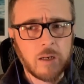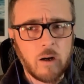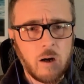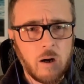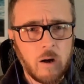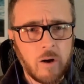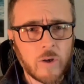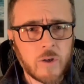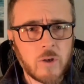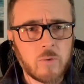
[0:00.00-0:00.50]

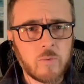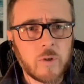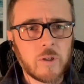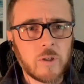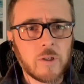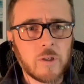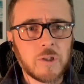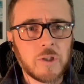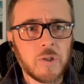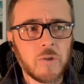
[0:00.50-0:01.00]
until all
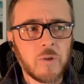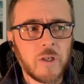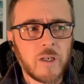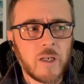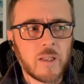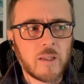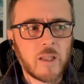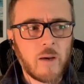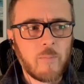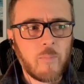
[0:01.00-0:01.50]
you're really
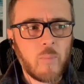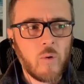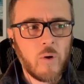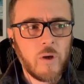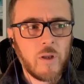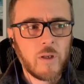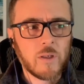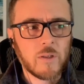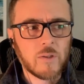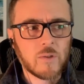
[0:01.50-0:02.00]
shooting at that
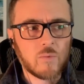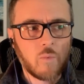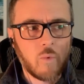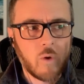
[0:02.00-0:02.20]
point is